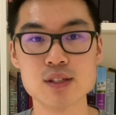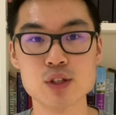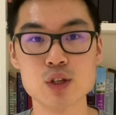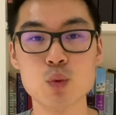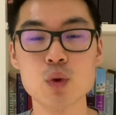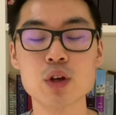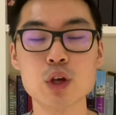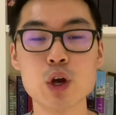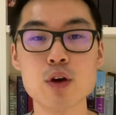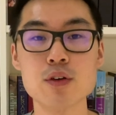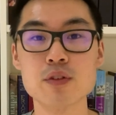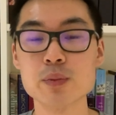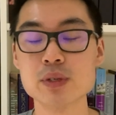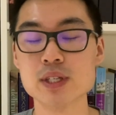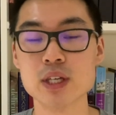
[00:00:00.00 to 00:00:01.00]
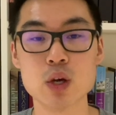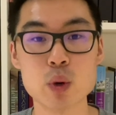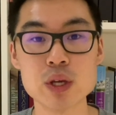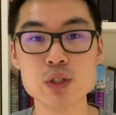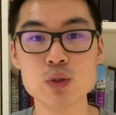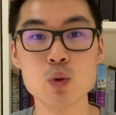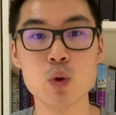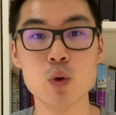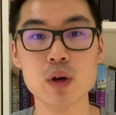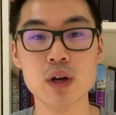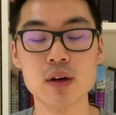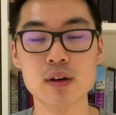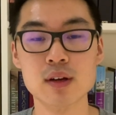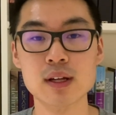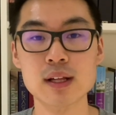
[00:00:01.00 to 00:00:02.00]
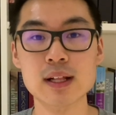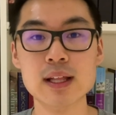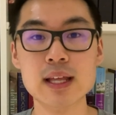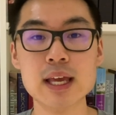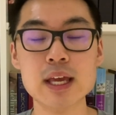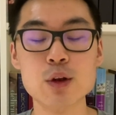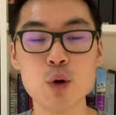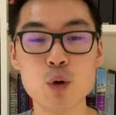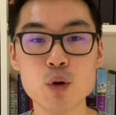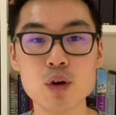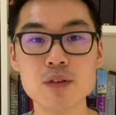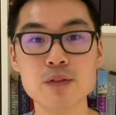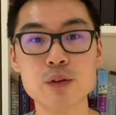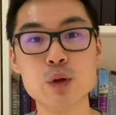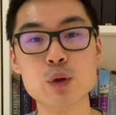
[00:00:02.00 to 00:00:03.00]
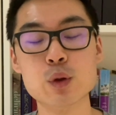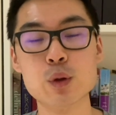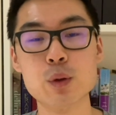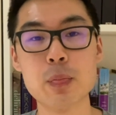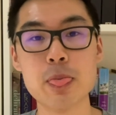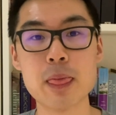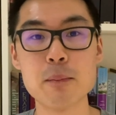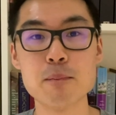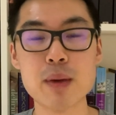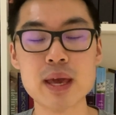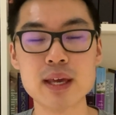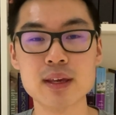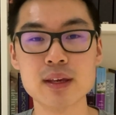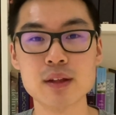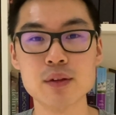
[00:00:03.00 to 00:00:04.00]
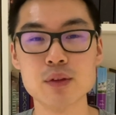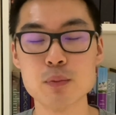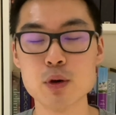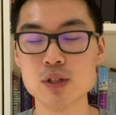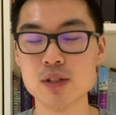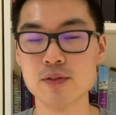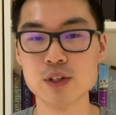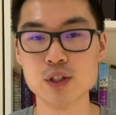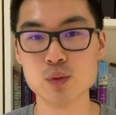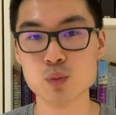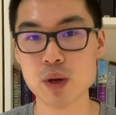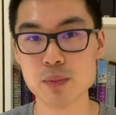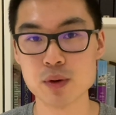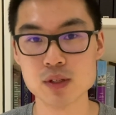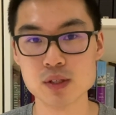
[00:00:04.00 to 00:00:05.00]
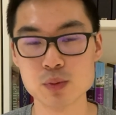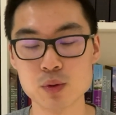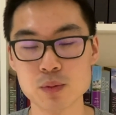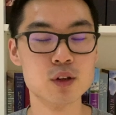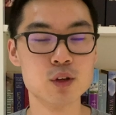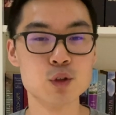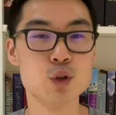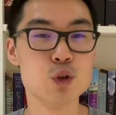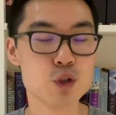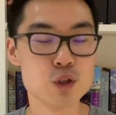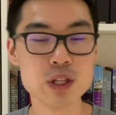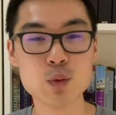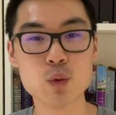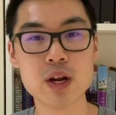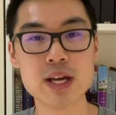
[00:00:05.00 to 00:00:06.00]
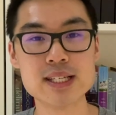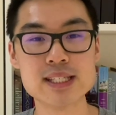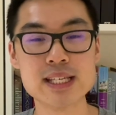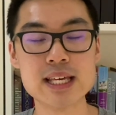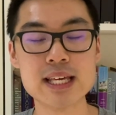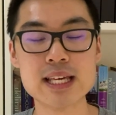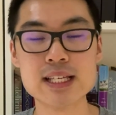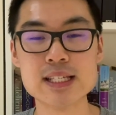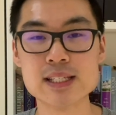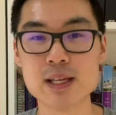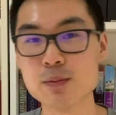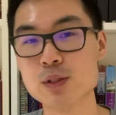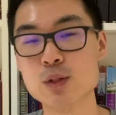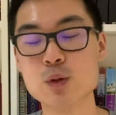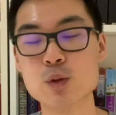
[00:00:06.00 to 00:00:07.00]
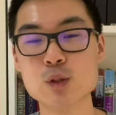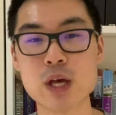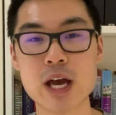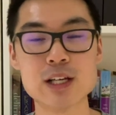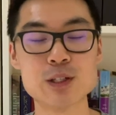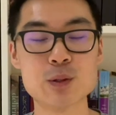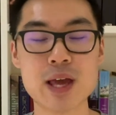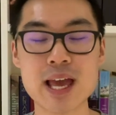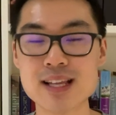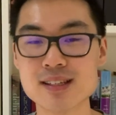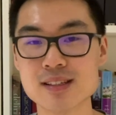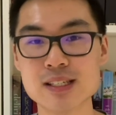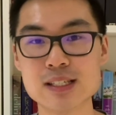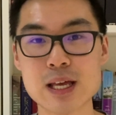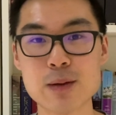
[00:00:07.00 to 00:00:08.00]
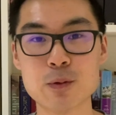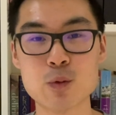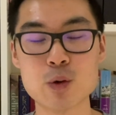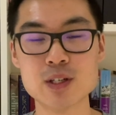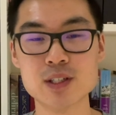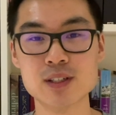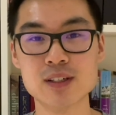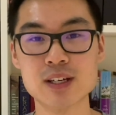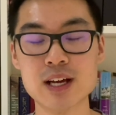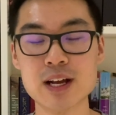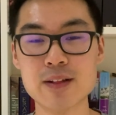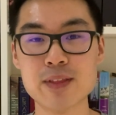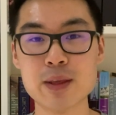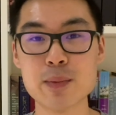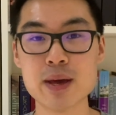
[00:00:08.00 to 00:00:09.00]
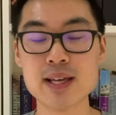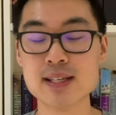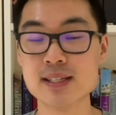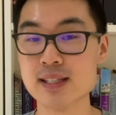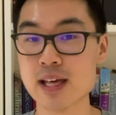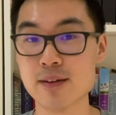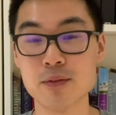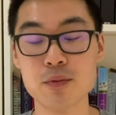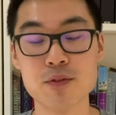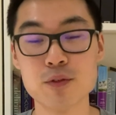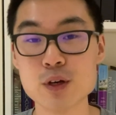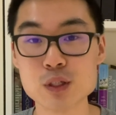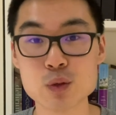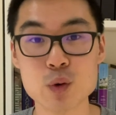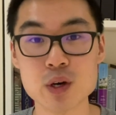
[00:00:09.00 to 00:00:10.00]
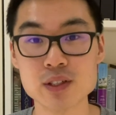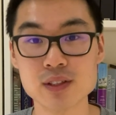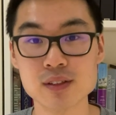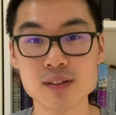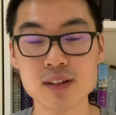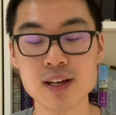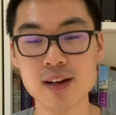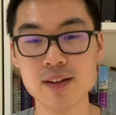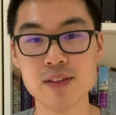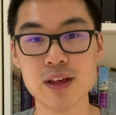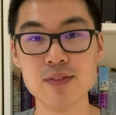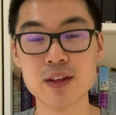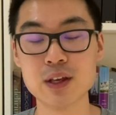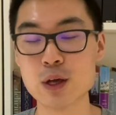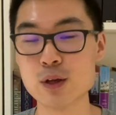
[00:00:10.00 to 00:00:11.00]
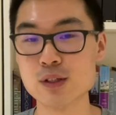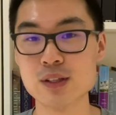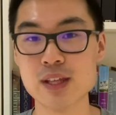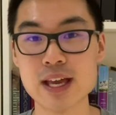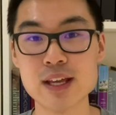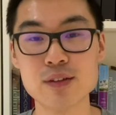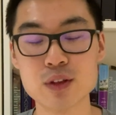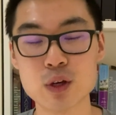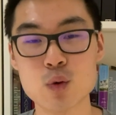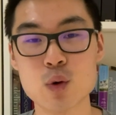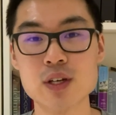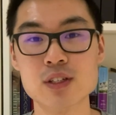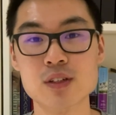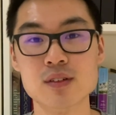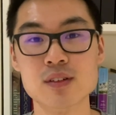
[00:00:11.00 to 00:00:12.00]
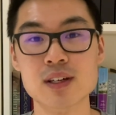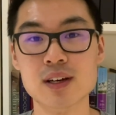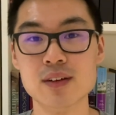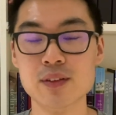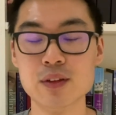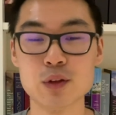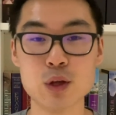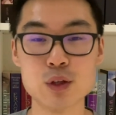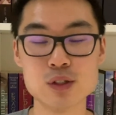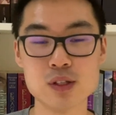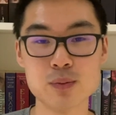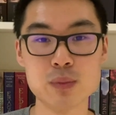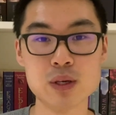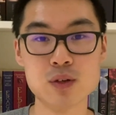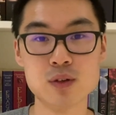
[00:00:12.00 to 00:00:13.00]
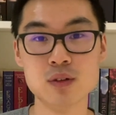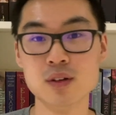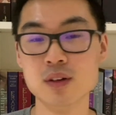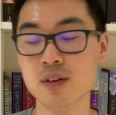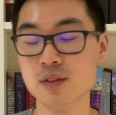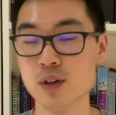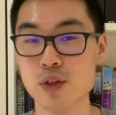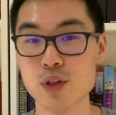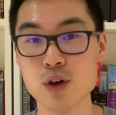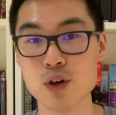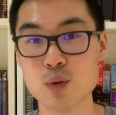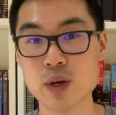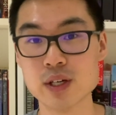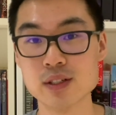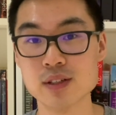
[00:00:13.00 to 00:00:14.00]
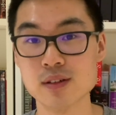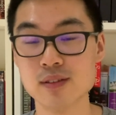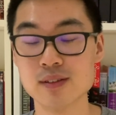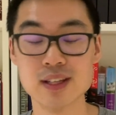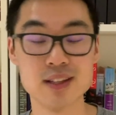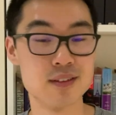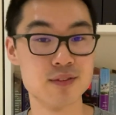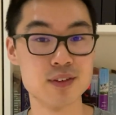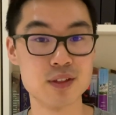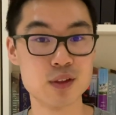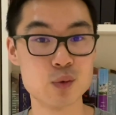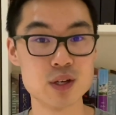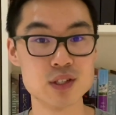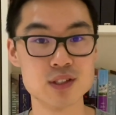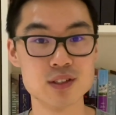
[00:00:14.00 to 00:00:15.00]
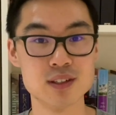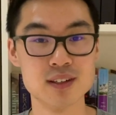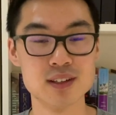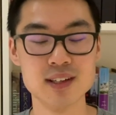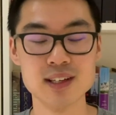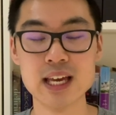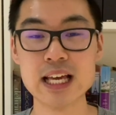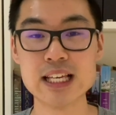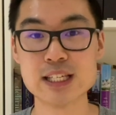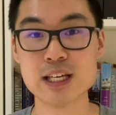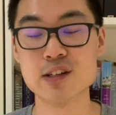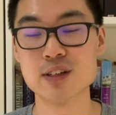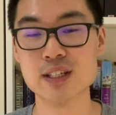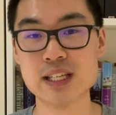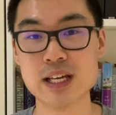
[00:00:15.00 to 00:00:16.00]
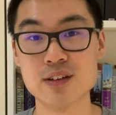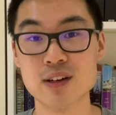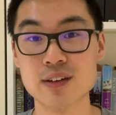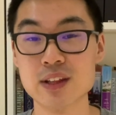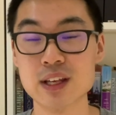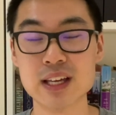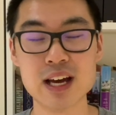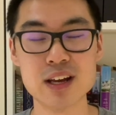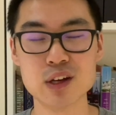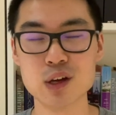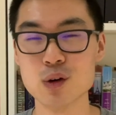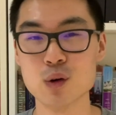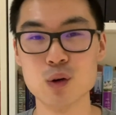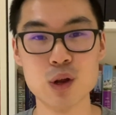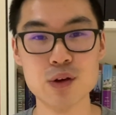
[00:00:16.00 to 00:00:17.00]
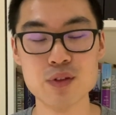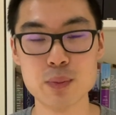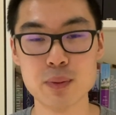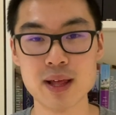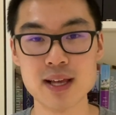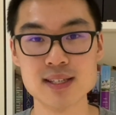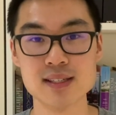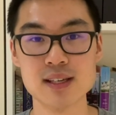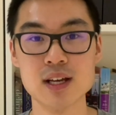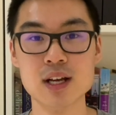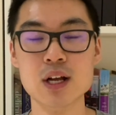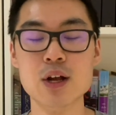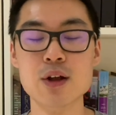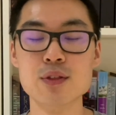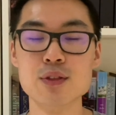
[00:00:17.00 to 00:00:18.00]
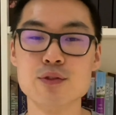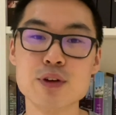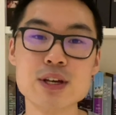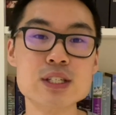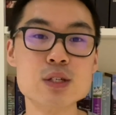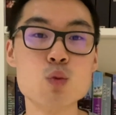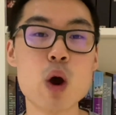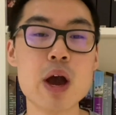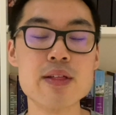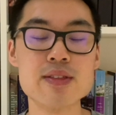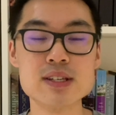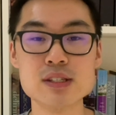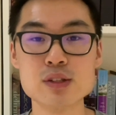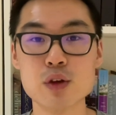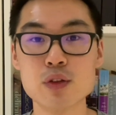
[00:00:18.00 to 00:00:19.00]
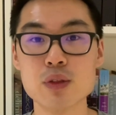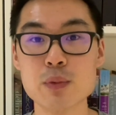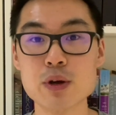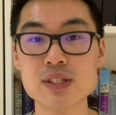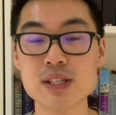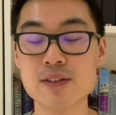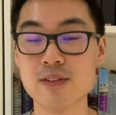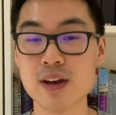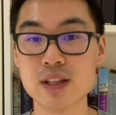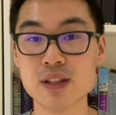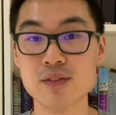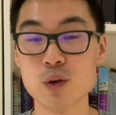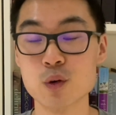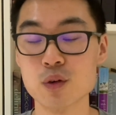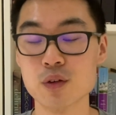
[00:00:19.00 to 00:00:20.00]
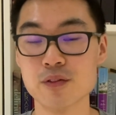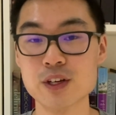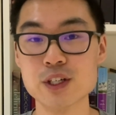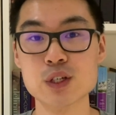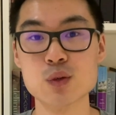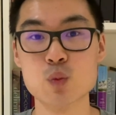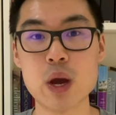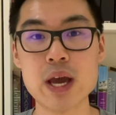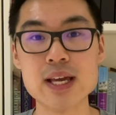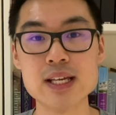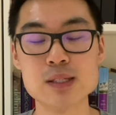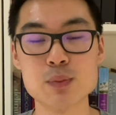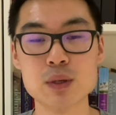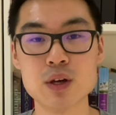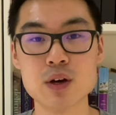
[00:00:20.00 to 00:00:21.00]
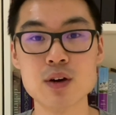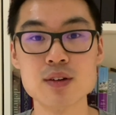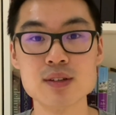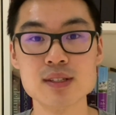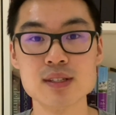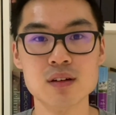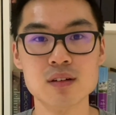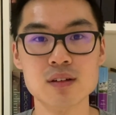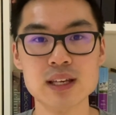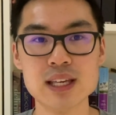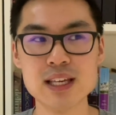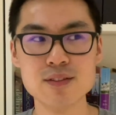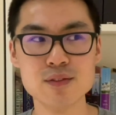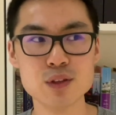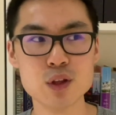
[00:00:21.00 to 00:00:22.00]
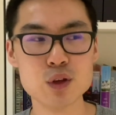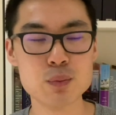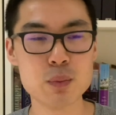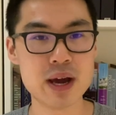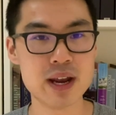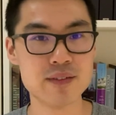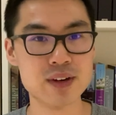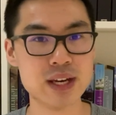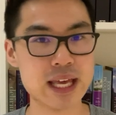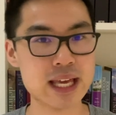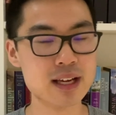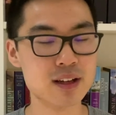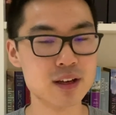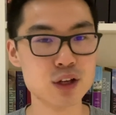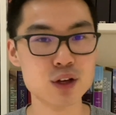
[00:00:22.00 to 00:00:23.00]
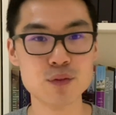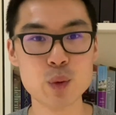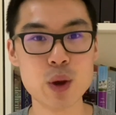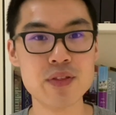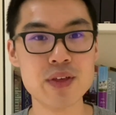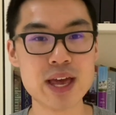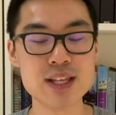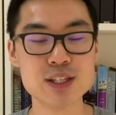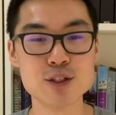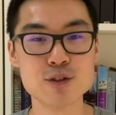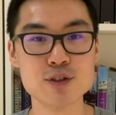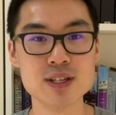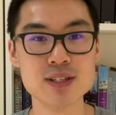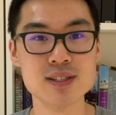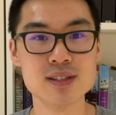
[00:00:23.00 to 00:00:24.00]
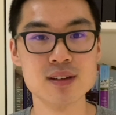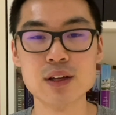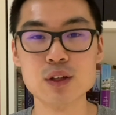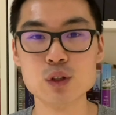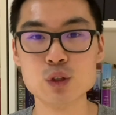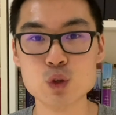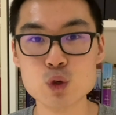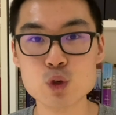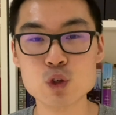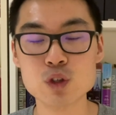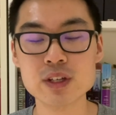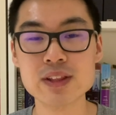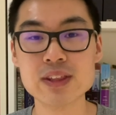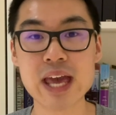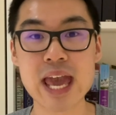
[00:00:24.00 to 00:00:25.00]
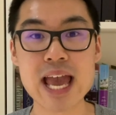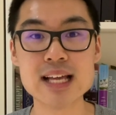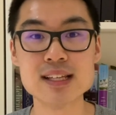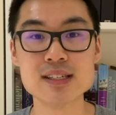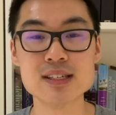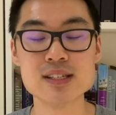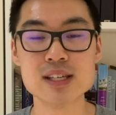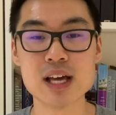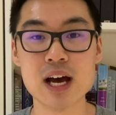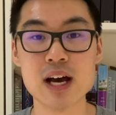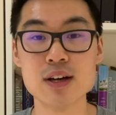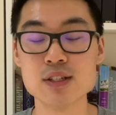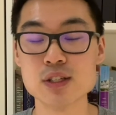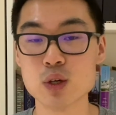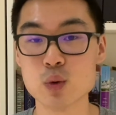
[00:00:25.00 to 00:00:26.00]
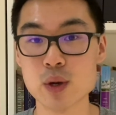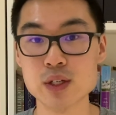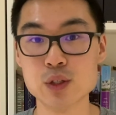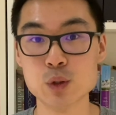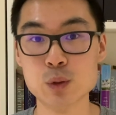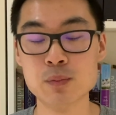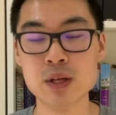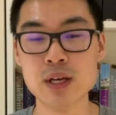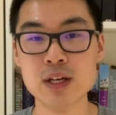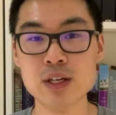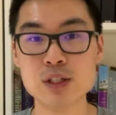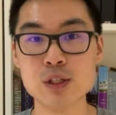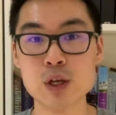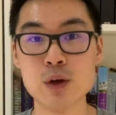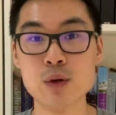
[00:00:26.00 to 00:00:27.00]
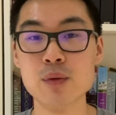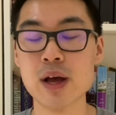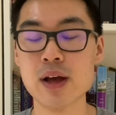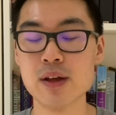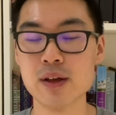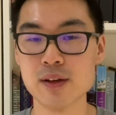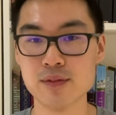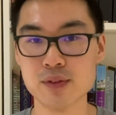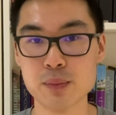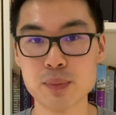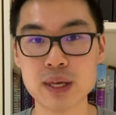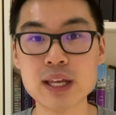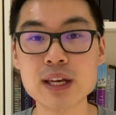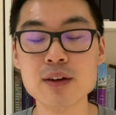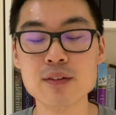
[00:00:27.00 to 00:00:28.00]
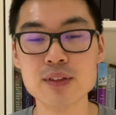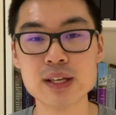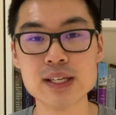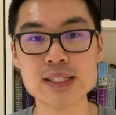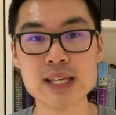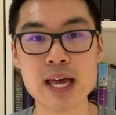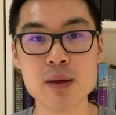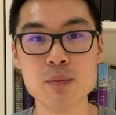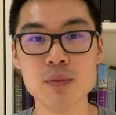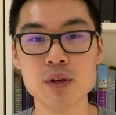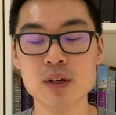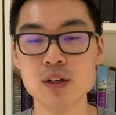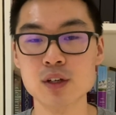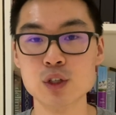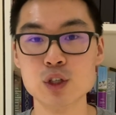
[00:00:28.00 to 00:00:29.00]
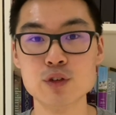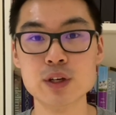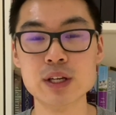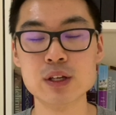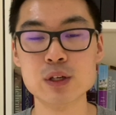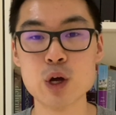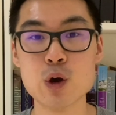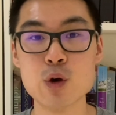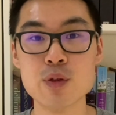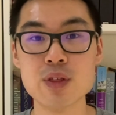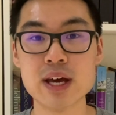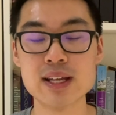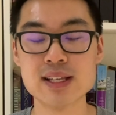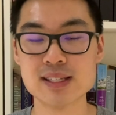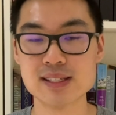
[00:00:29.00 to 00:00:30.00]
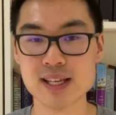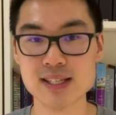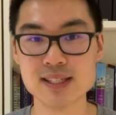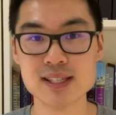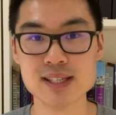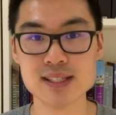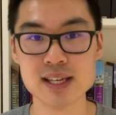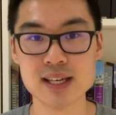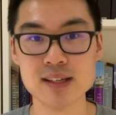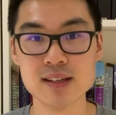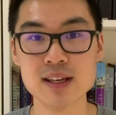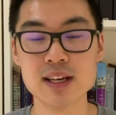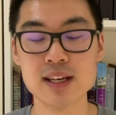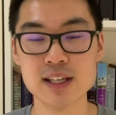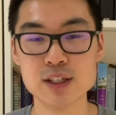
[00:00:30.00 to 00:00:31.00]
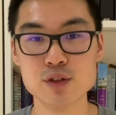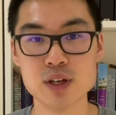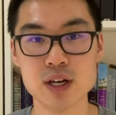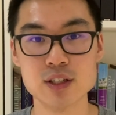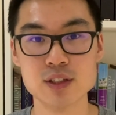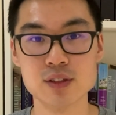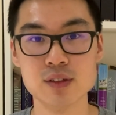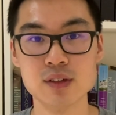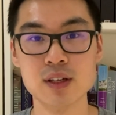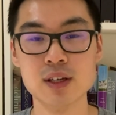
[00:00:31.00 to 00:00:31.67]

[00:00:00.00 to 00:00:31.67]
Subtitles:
You want to go from a sequential order in order for you to make it the most efficient way possible. Usually what I see is some students who actually answer this type of question, they may start from the first question, then they go to the end of the question, then they go to the middle, the third question, then the 5th question, etc., etc. They kind of go all over the place. The reason why this is not the most effective or efficient way is because even though you might have an inkling of where the answer is, usually the answers are sequential. So if the beginning of the exam, you already know that it sets the scene, an introduction.